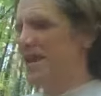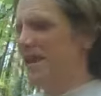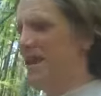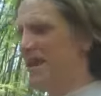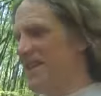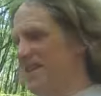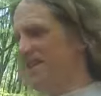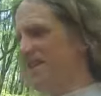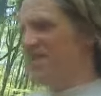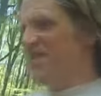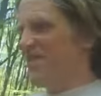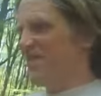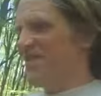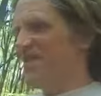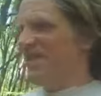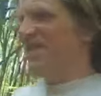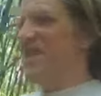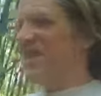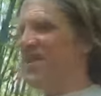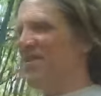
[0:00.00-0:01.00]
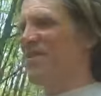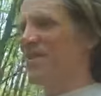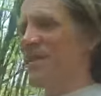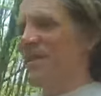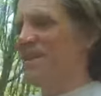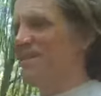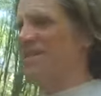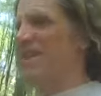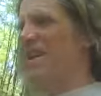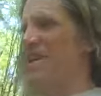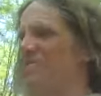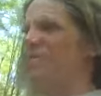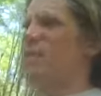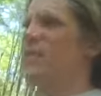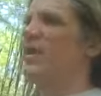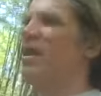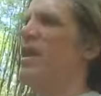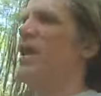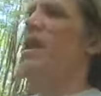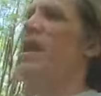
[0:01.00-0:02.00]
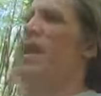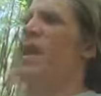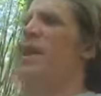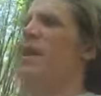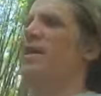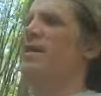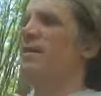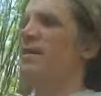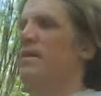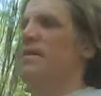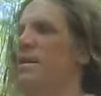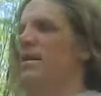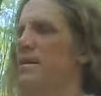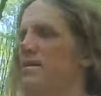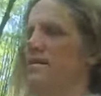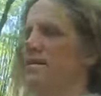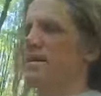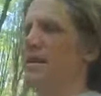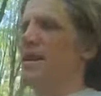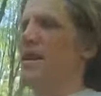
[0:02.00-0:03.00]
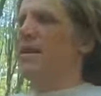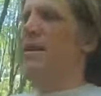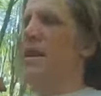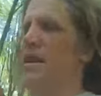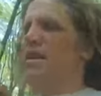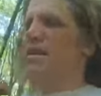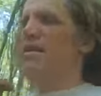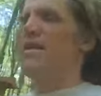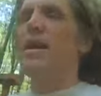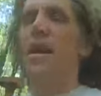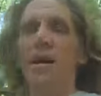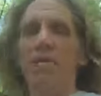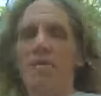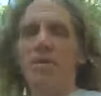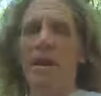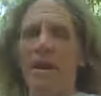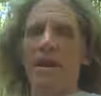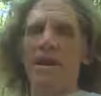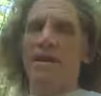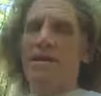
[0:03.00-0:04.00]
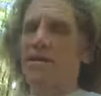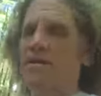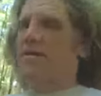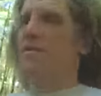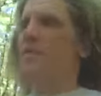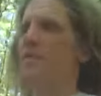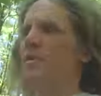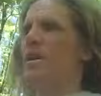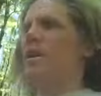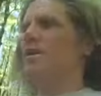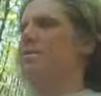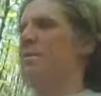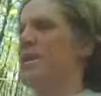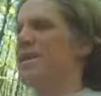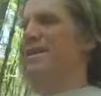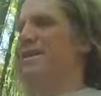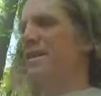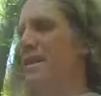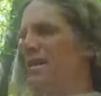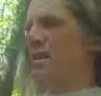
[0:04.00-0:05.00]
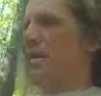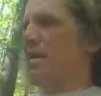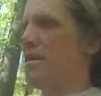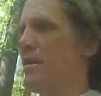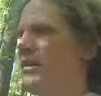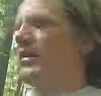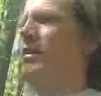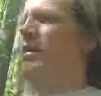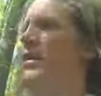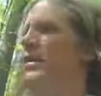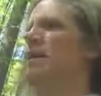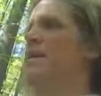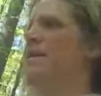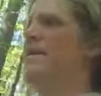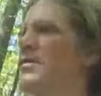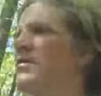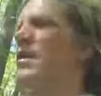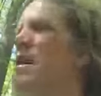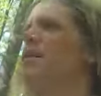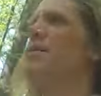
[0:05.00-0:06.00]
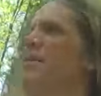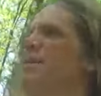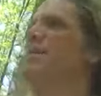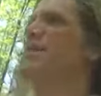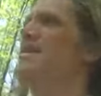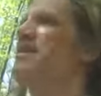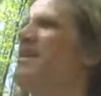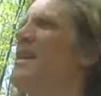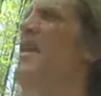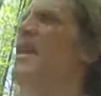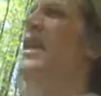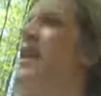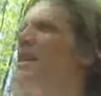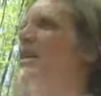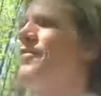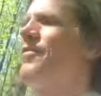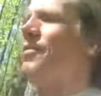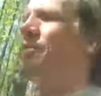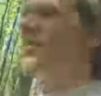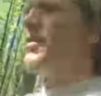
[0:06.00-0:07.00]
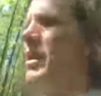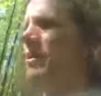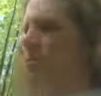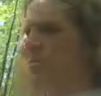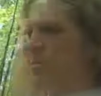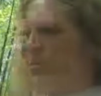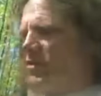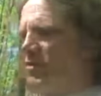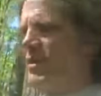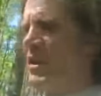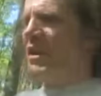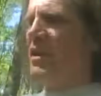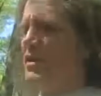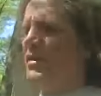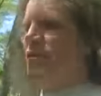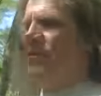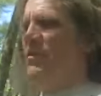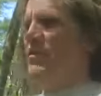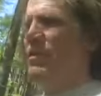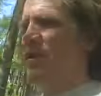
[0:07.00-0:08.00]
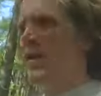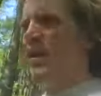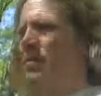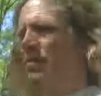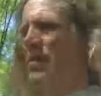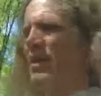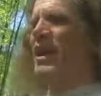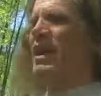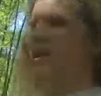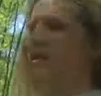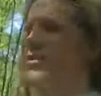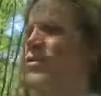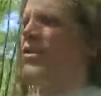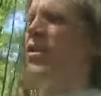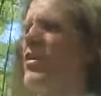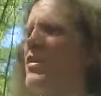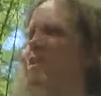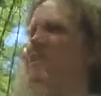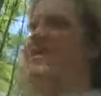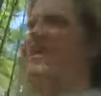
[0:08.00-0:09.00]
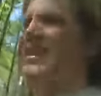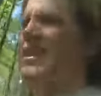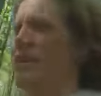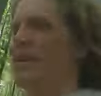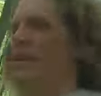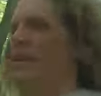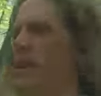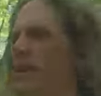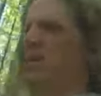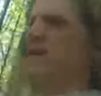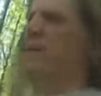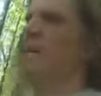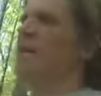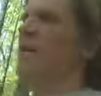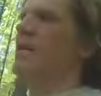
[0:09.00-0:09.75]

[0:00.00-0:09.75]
okay, so I was thinking of an example. So let's say that cupcakes made me sick. So I would say, from my perspective, cupcakes are sickening.